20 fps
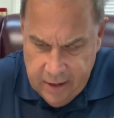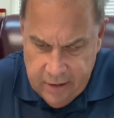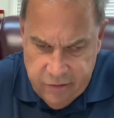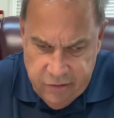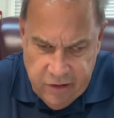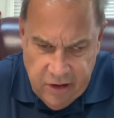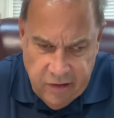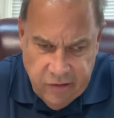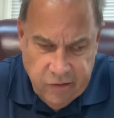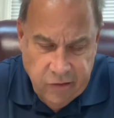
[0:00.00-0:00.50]

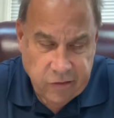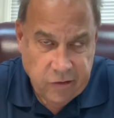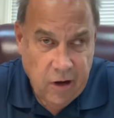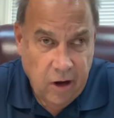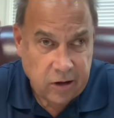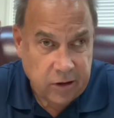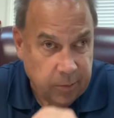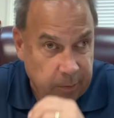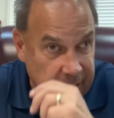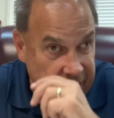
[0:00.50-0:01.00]
Jesus
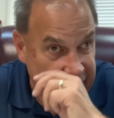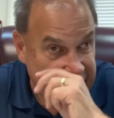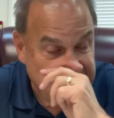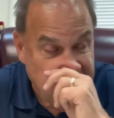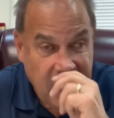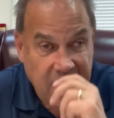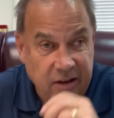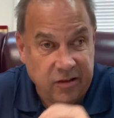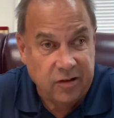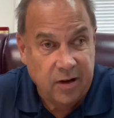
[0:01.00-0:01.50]
ultimately
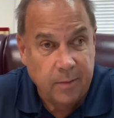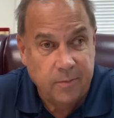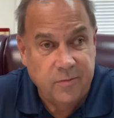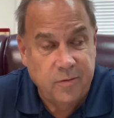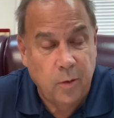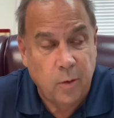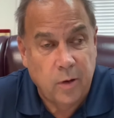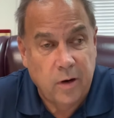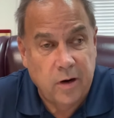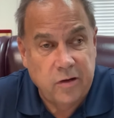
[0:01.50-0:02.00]
stands up
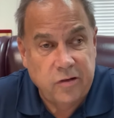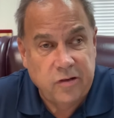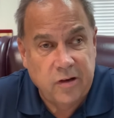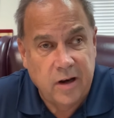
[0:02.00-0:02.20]
for us.